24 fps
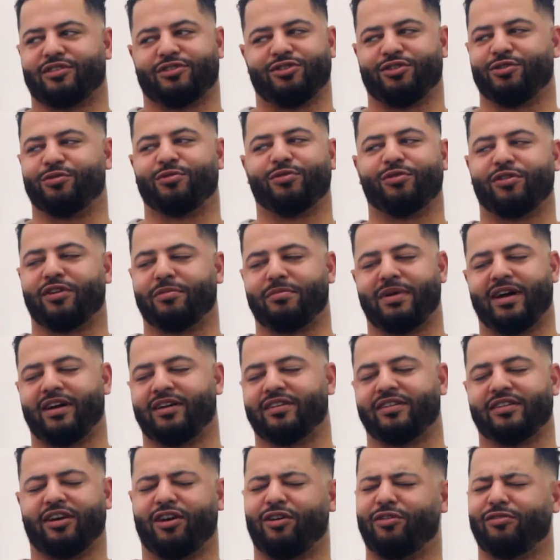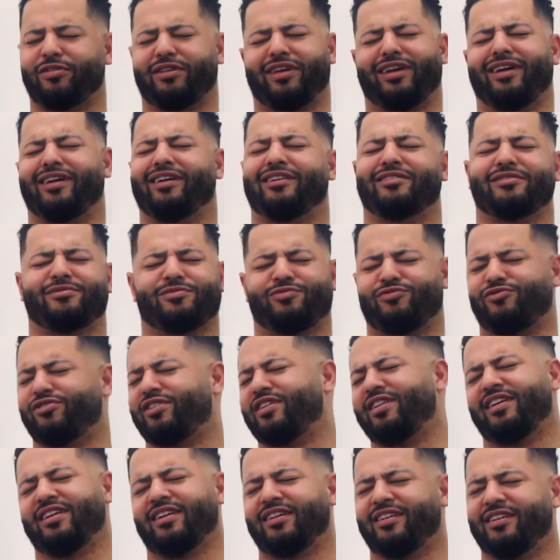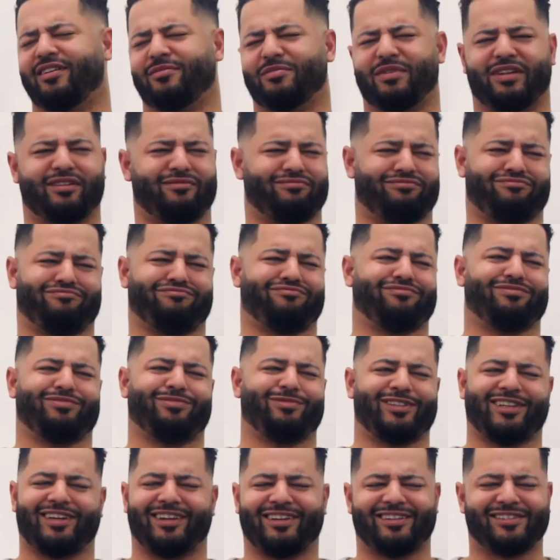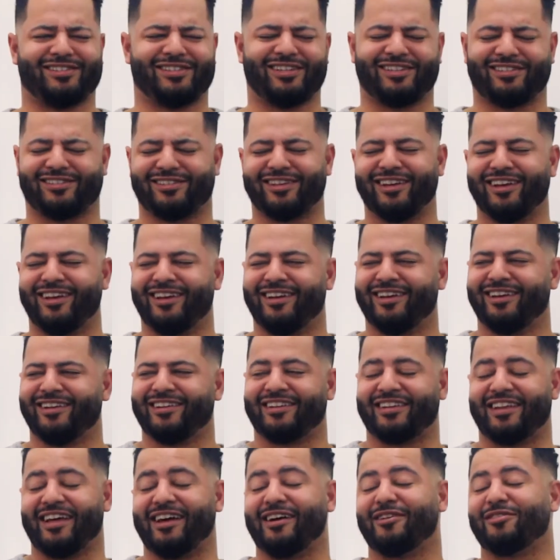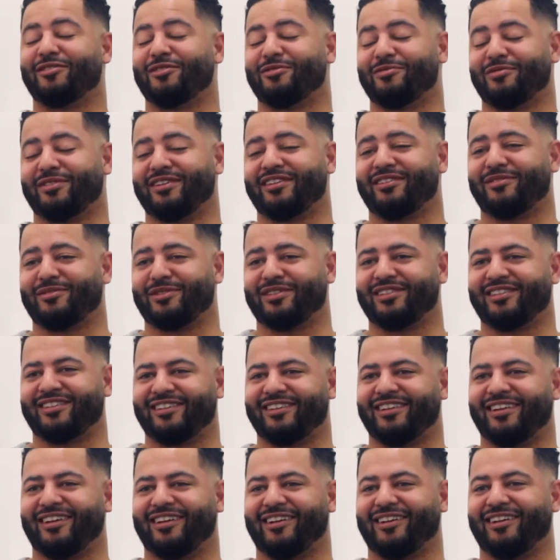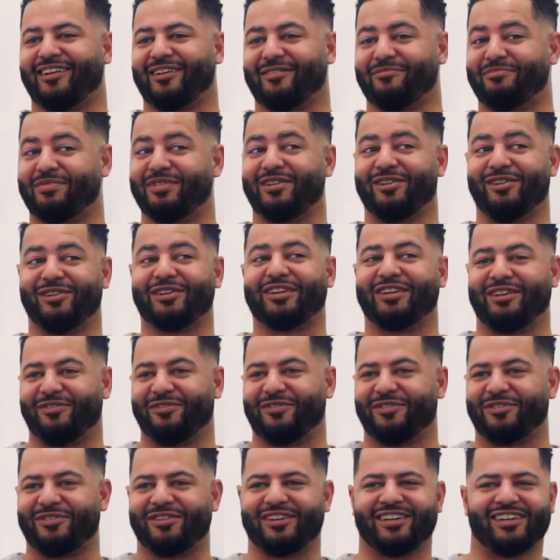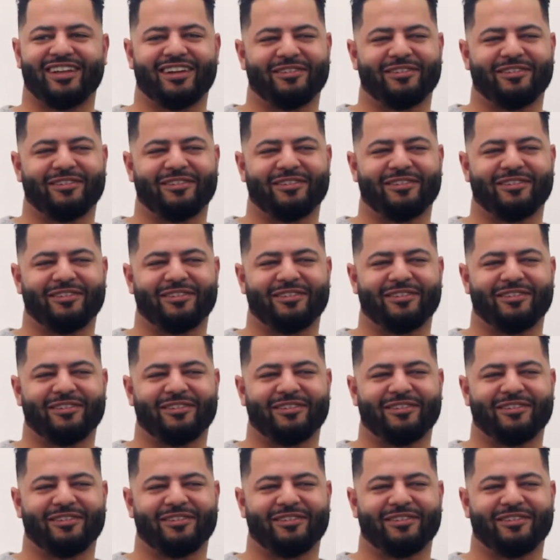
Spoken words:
knew all about it. Oh yeah, raclette. I'm like, what the hell is this? Now that we did it, I've been looking for it.